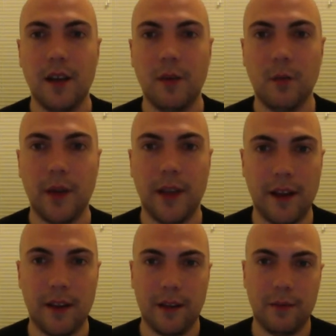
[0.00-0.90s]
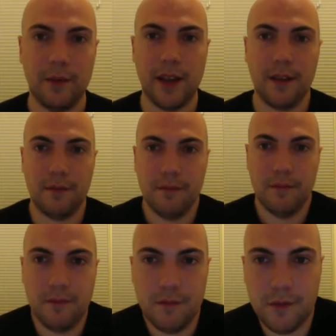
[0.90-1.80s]
we had a we had
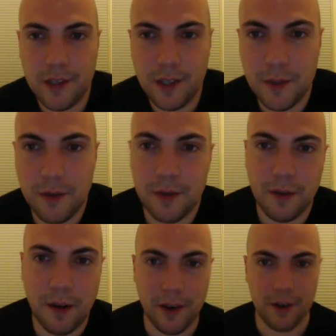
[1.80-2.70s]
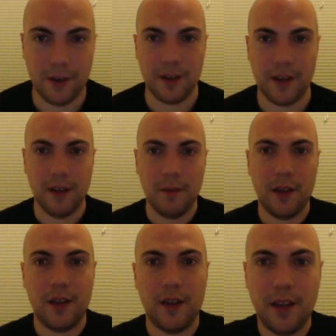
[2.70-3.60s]
some students were having a hard time,
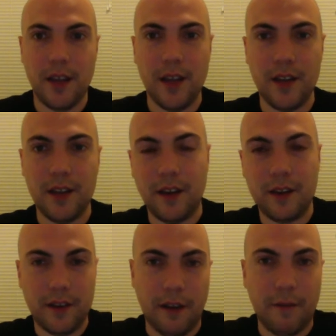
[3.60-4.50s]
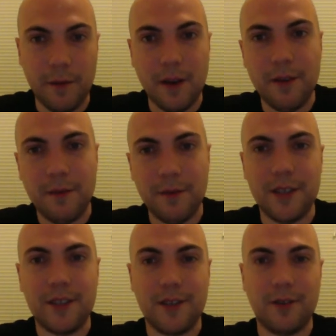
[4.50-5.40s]
and actually everyone
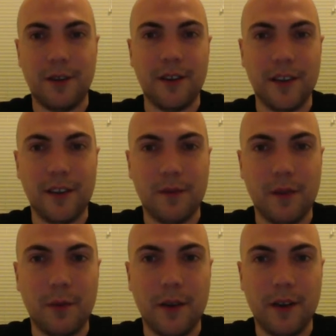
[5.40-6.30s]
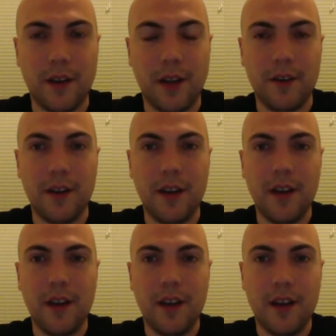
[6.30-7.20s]
was struggling at one point or another.
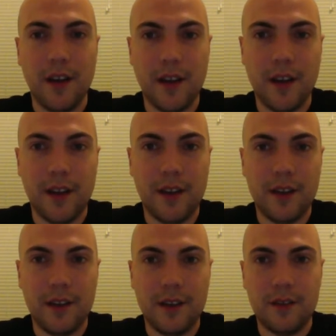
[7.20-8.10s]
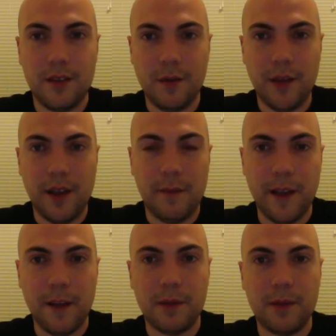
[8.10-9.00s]
And so we had a
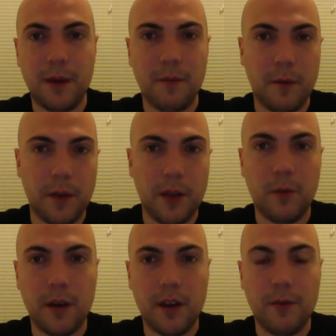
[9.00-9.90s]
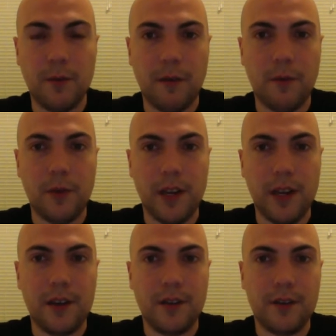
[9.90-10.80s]
makeup sprint where we could work on whatever we
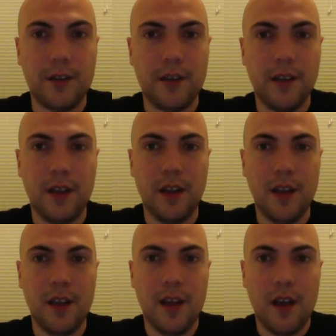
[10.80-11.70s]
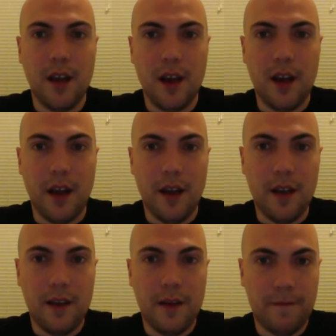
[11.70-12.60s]
needed to.
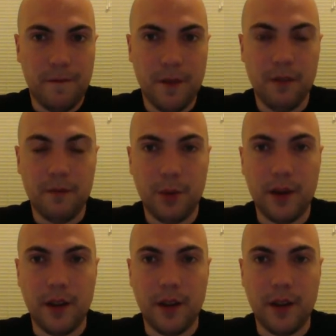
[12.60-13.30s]
I felt pretty